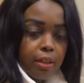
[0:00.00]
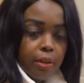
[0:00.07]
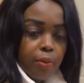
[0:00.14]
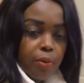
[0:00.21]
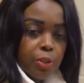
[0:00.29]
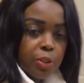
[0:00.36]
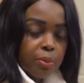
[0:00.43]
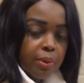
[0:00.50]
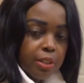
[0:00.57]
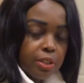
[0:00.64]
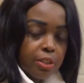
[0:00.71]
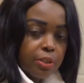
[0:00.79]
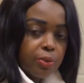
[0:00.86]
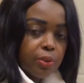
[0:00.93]
I watched my
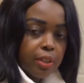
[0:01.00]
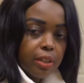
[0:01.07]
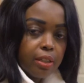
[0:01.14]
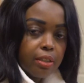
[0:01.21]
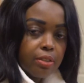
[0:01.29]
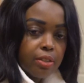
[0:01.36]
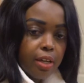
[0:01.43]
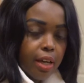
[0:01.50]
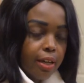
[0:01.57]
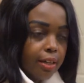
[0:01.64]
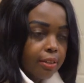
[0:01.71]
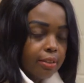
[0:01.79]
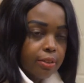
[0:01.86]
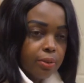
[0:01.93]
children and I said, I
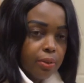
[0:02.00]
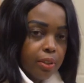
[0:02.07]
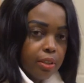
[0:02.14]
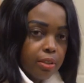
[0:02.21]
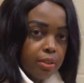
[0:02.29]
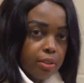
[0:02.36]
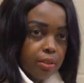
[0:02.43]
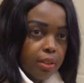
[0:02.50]
can't do this.